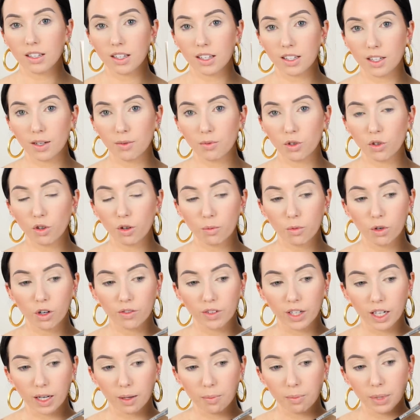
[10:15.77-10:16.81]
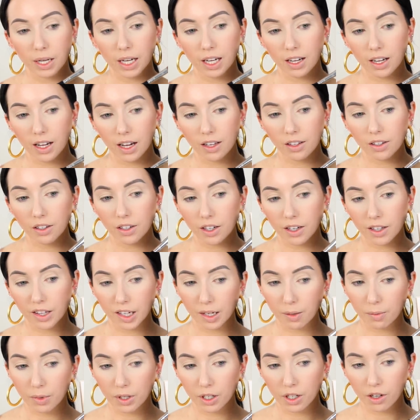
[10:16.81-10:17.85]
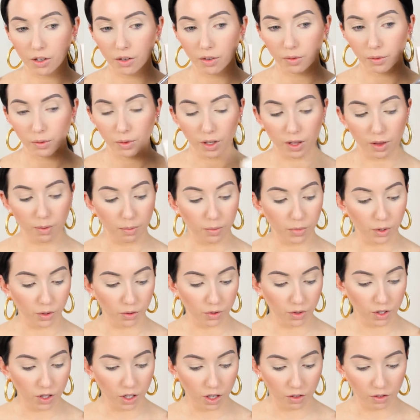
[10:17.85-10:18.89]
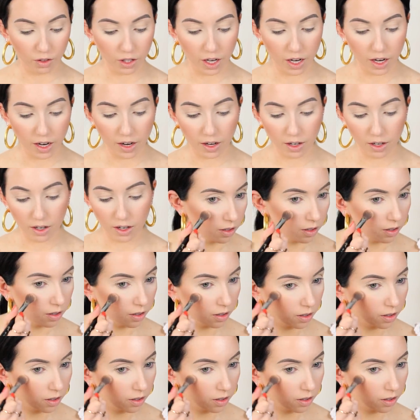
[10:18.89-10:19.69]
Since I'm doing more of like a pink eye look, I think I'm gonna go in with Moonstone right here.